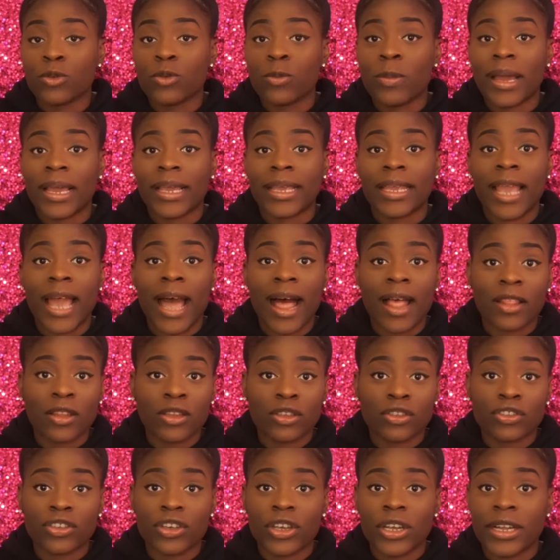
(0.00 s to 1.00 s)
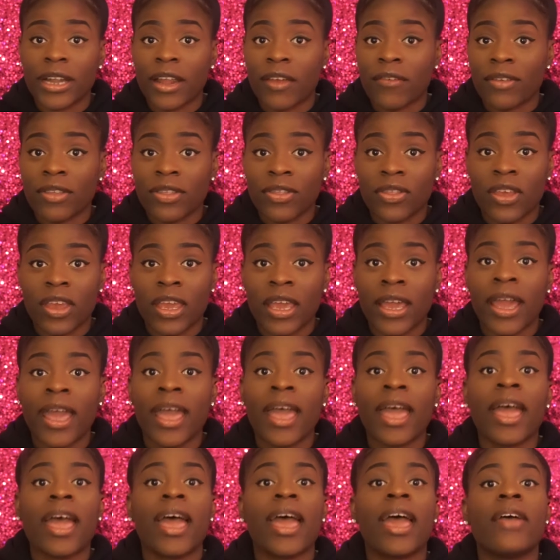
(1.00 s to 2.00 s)
through my calendar and everything,
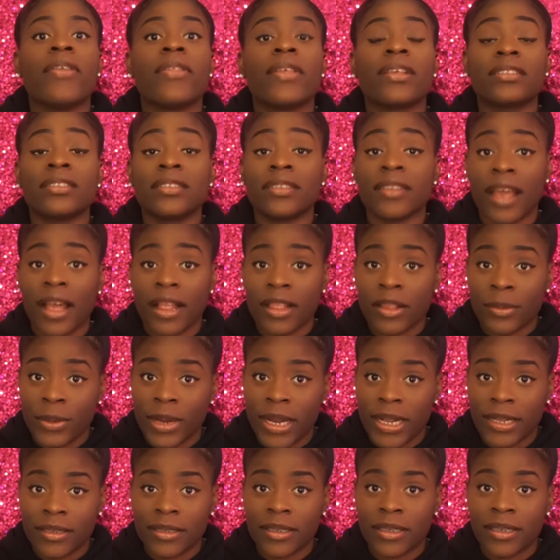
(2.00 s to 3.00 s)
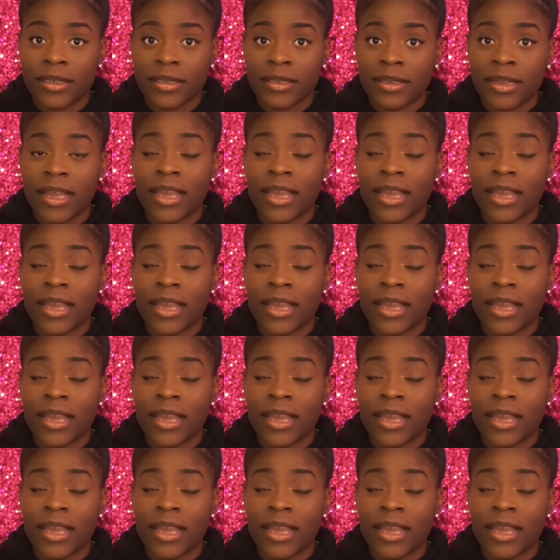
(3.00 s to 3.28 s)
and that's exactly what I did.